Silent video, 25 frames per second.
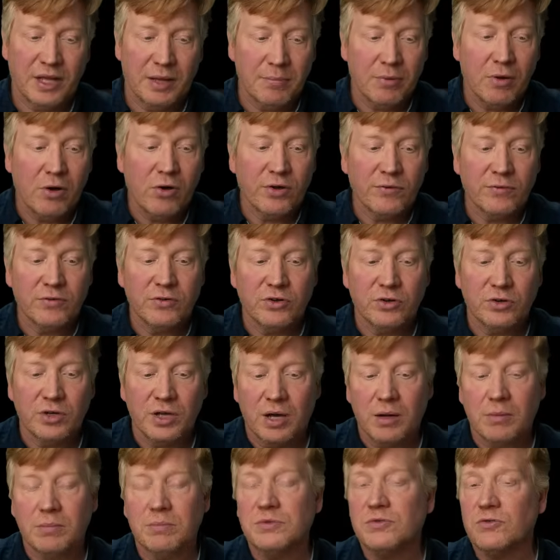And that polyfill
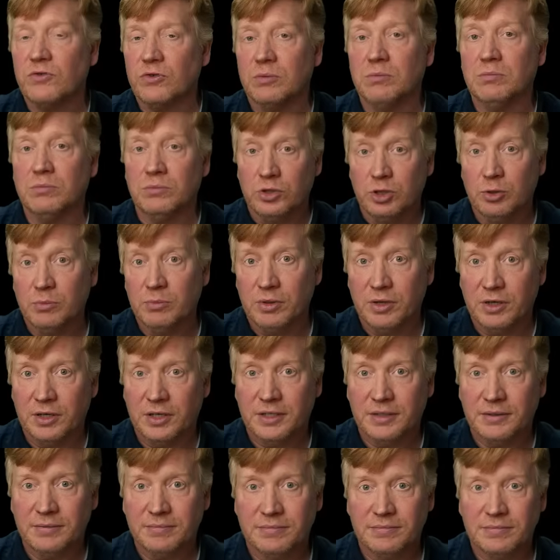comes from
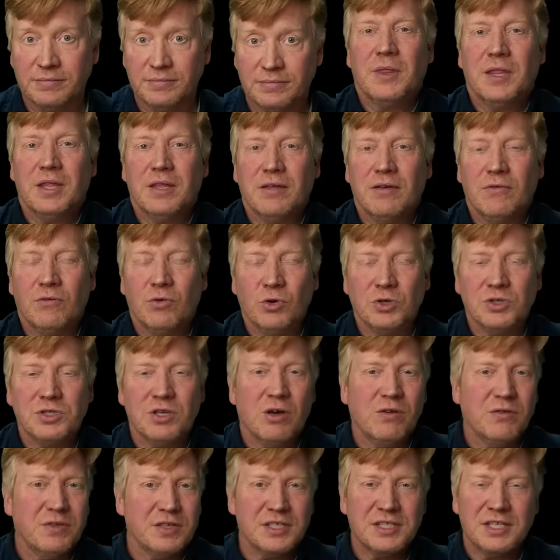Bloomberg. Of course,
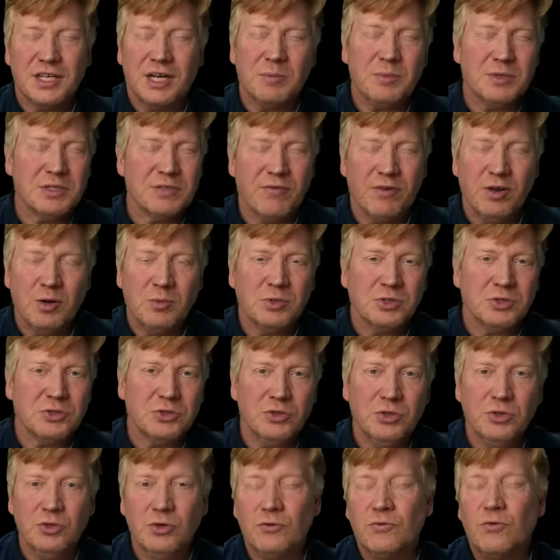all of this setup is available
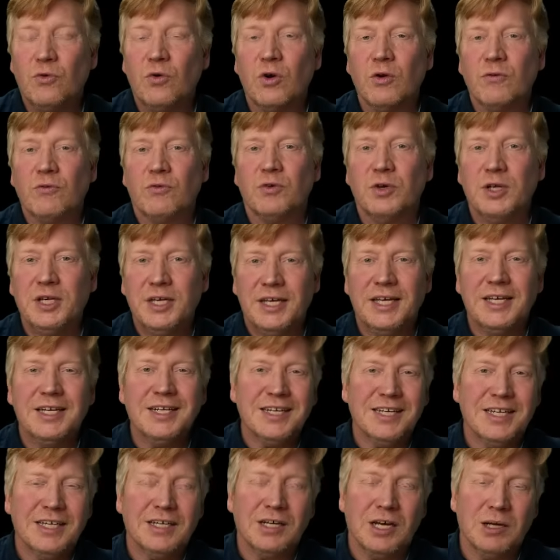to you for free
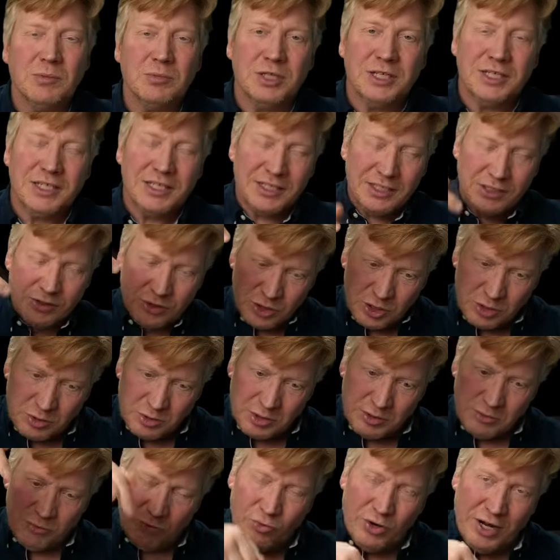in a GitHub link in the
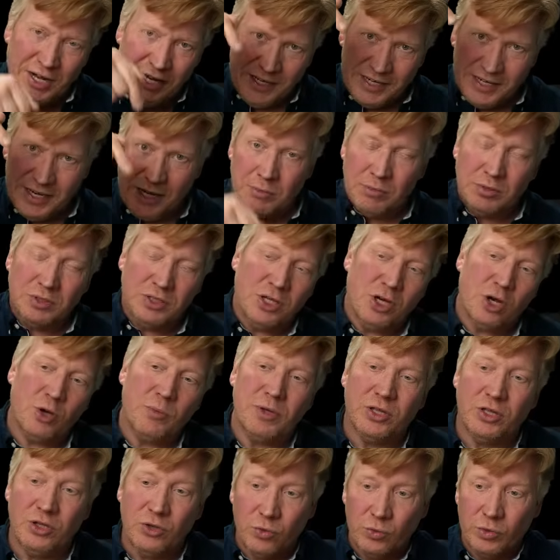description right down
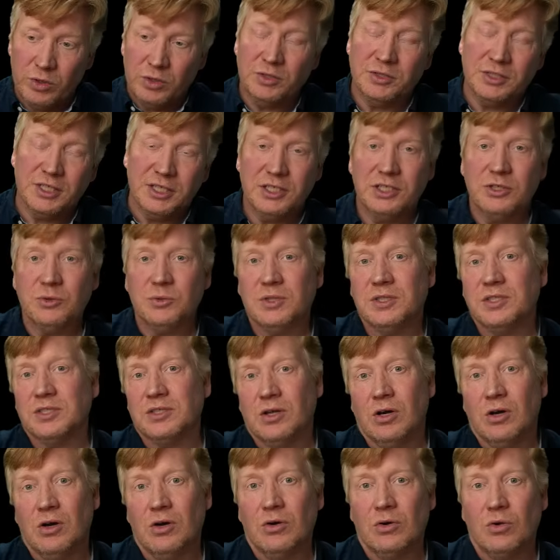below, but you will need to
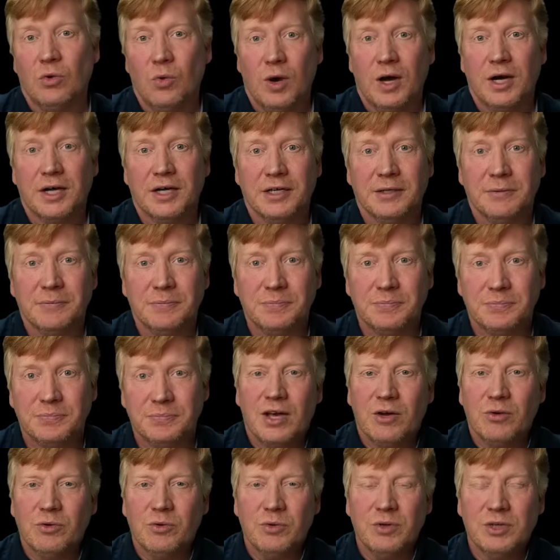install Quokka.
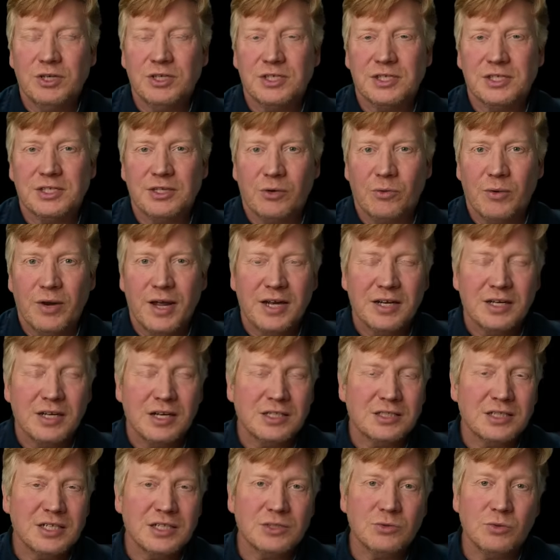So how do we use this in a React
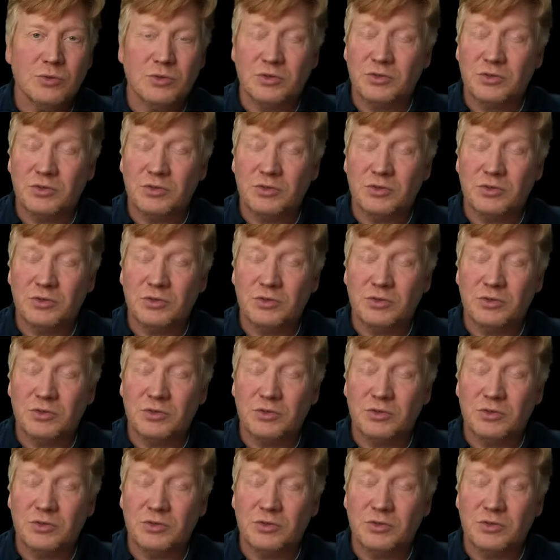context?